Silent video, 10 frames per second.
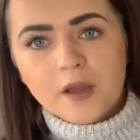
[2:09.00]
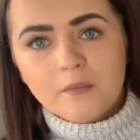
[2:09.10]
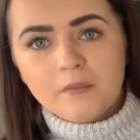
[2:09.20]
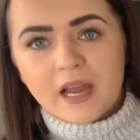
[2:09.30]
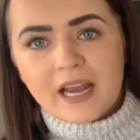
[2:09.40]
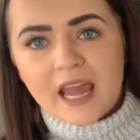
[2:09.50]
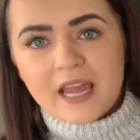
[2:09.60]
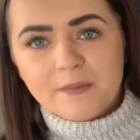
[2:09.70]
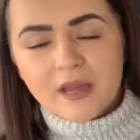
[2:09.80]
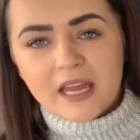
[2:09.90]
My
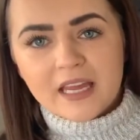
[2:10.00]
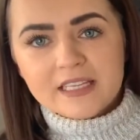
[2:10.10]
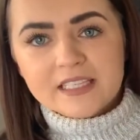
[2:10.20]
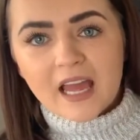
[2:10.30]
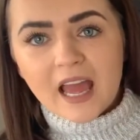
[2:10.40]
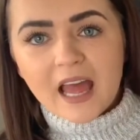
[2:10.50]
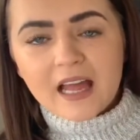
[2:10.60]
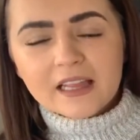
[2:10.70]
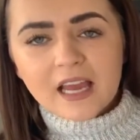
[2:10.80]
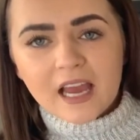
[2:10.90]
name is
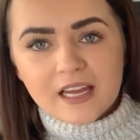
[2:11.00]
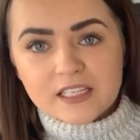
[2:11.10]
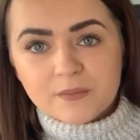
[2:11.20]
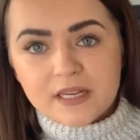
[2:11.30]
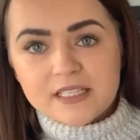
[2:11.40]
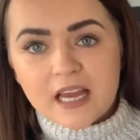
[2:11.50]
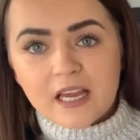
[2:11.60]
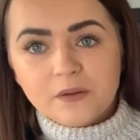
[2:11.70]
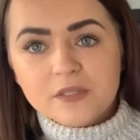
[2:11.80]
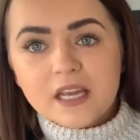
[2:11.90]
L and my
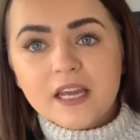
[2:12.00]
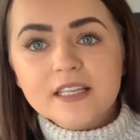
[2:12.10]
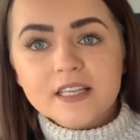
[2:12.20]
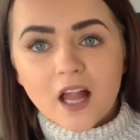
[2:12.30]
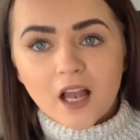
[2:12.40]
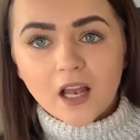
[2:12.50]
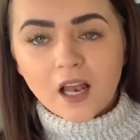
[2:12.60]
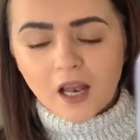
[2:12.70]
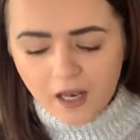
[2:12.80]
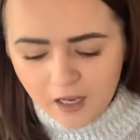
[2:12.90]
sound is
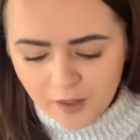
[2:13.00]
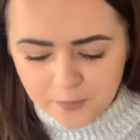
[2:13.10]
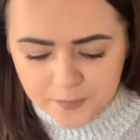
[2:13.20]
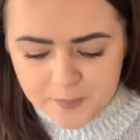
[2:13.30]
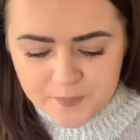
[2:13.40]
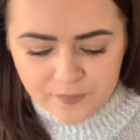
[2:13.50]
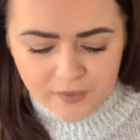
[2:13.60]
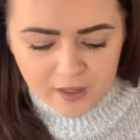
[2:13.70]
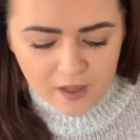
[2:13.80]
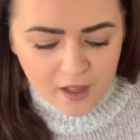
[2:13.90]
L.
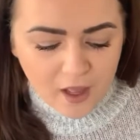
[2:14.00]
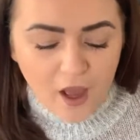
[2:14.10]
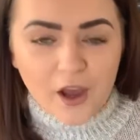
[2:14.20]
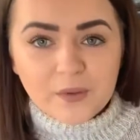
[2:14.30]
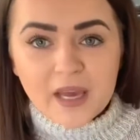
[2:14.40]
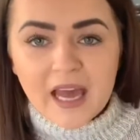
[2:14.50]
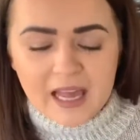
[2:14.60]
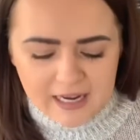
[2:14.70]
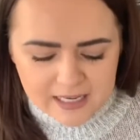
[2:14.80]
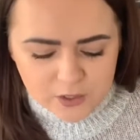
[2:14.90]

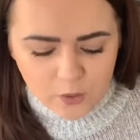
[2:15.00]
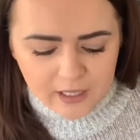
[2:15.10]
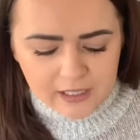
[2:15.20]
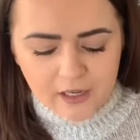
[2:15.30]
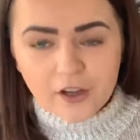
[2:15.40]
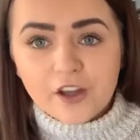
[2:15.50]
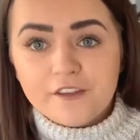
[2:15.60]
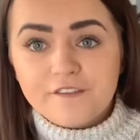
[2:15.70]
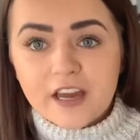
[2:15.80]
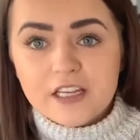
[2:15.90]
Okay, let's quickly look at the
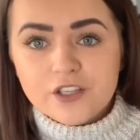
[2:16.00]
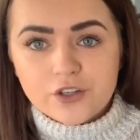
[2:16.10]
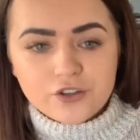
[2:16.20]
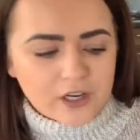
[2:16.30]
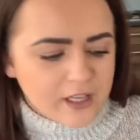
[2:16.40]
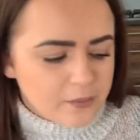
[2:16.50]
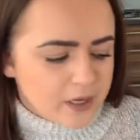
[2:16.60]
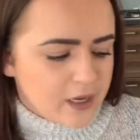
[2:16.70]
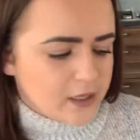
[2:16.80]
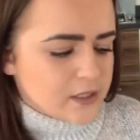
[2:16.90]
phase two tricky
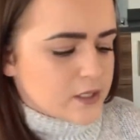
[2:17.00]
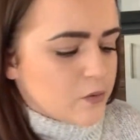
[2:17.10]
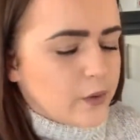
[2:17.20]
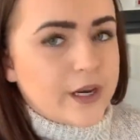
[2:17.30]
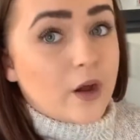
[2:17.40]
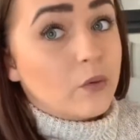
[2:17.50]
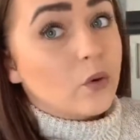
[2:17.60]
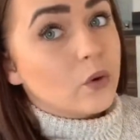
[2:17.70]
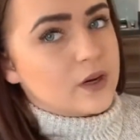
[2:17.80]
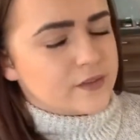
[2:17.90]
words. We know
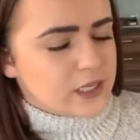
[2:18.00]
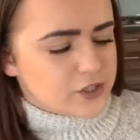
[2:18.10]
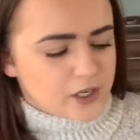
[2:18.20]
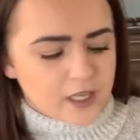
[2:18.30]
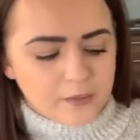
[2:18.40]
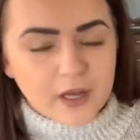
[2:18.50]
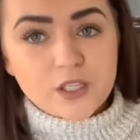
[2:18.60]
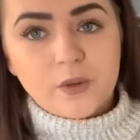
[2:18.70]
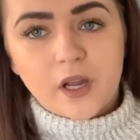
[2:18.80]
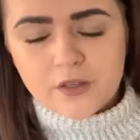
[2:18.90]
all of these tricky
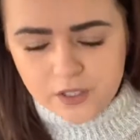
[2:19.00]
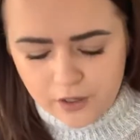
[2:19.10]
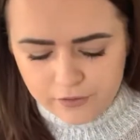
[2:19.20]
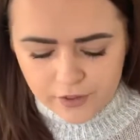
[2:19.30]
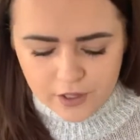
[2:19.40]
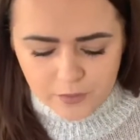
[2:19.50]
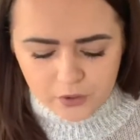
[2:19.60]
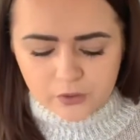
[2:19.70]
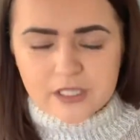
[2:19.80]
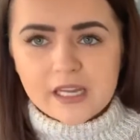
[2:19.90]
words. We're going to go through them
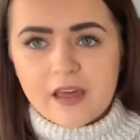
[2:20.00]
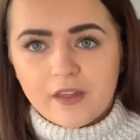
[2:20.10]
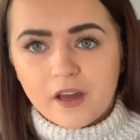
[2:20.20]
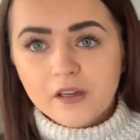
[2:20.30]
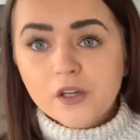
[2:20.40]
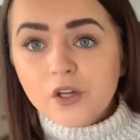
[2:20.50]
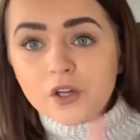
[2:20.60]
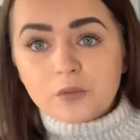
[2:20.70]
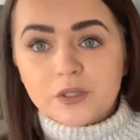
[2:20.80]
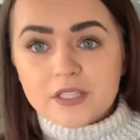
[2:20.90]
all together.
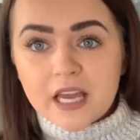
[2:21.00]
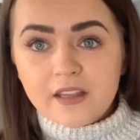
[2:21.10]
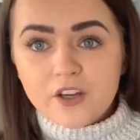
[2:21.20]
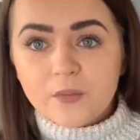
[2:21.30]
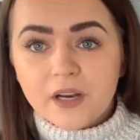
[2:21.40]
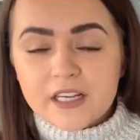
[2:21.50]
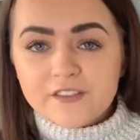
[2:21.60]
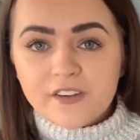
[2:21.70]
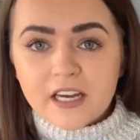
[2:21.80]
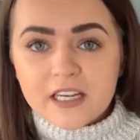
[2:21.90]
We'll say the mnemonics
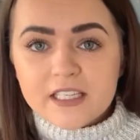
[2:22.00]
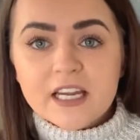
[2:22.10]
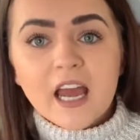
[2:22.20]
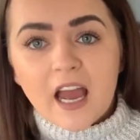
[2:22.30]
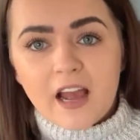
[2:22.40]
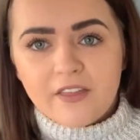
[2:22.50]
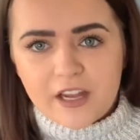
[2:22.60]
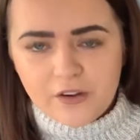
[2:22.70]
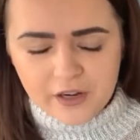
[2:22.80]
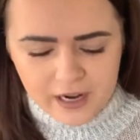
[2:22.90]
first and then
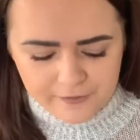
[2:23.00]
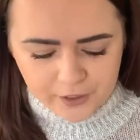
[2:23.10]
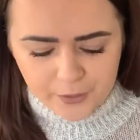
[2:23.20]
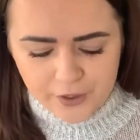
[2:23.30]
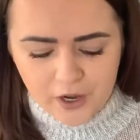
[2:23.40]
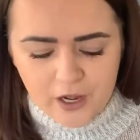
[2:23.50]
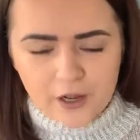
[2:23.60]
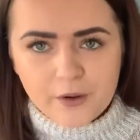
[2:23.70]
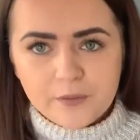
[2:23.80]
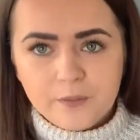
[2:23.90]
you can have a go on your
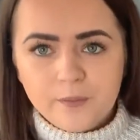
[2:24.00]
own.